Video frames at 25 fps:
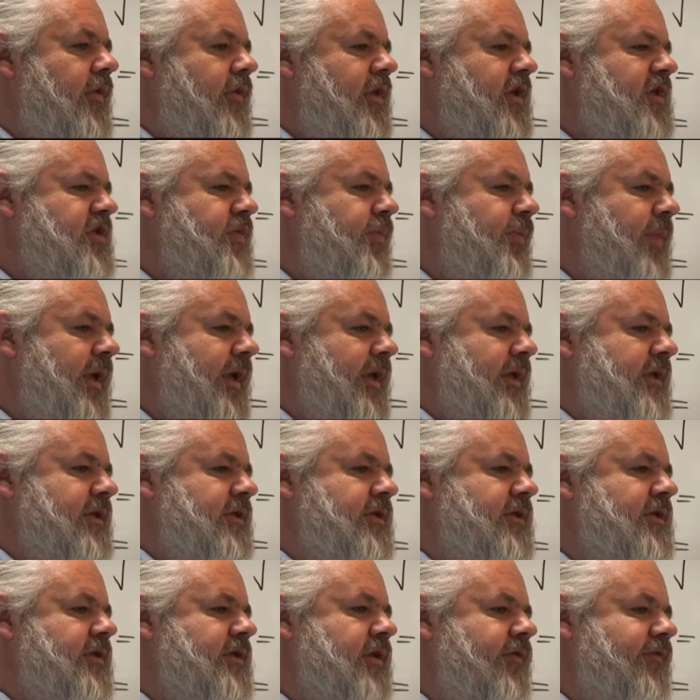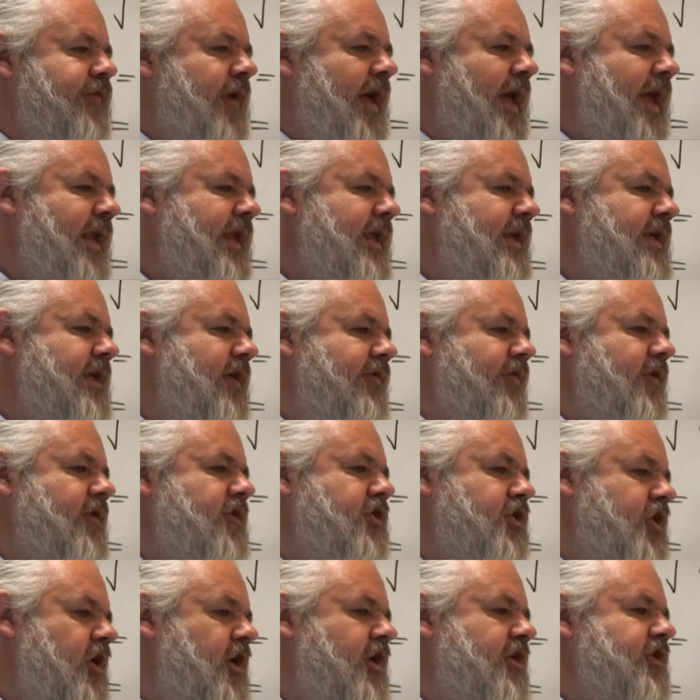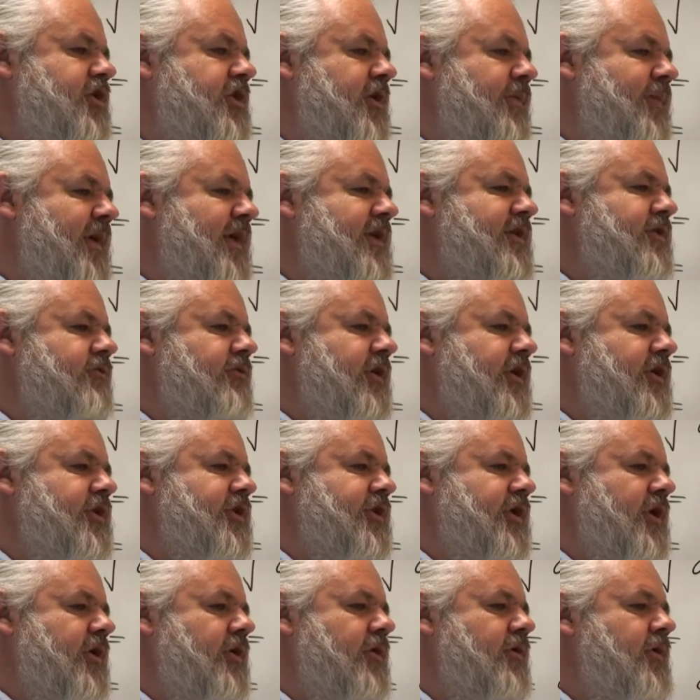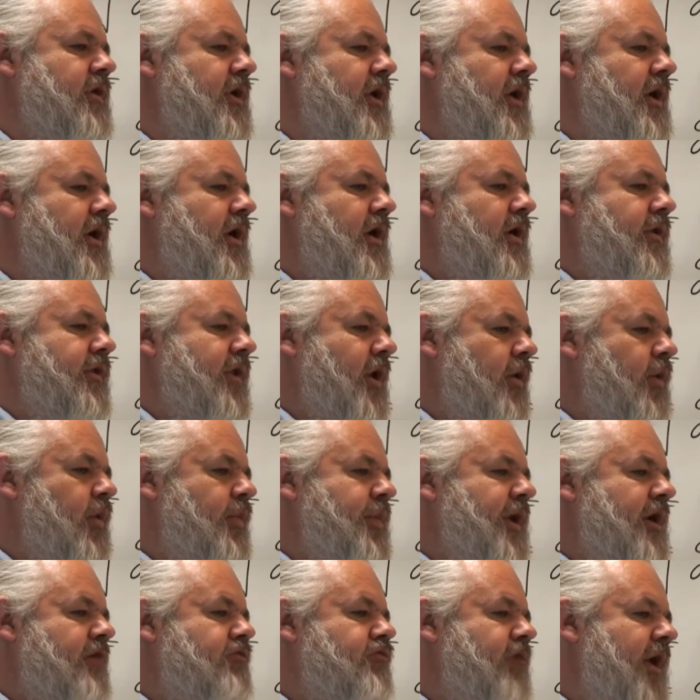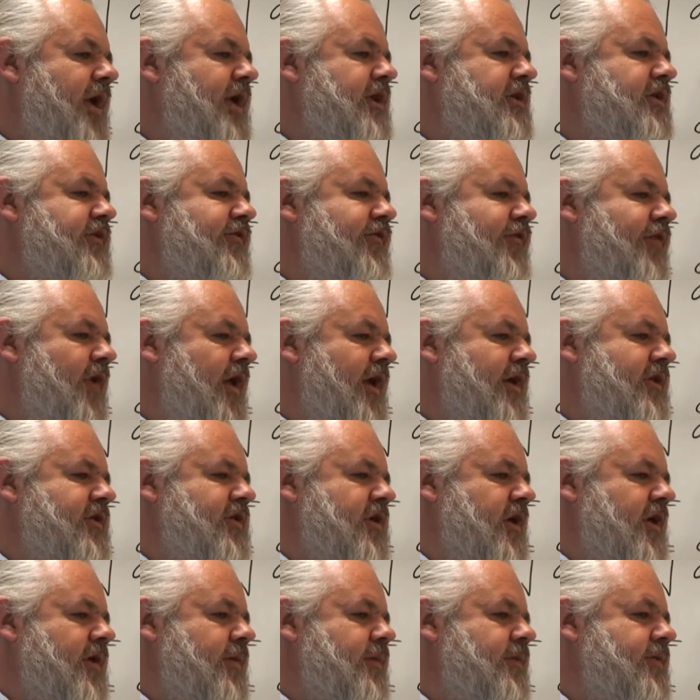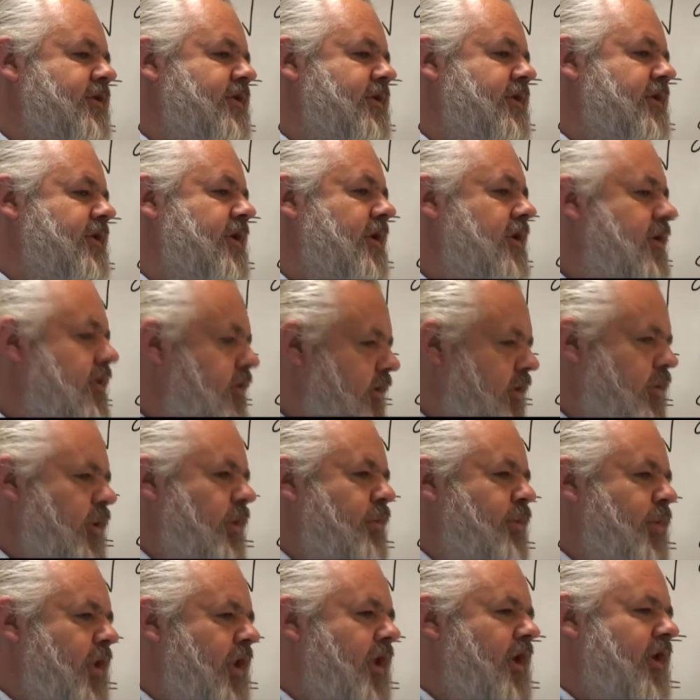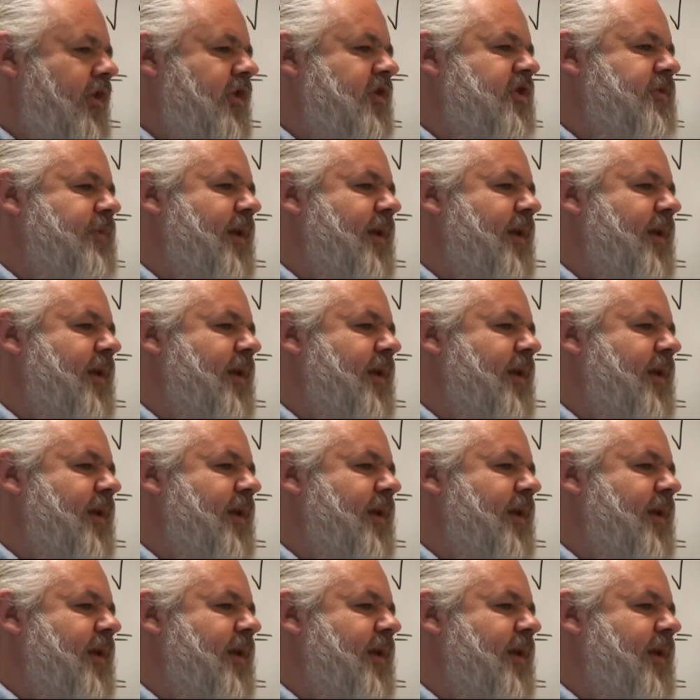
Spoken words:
This means that for any given charge to mass ratio, there will be a range of flight times that will blur the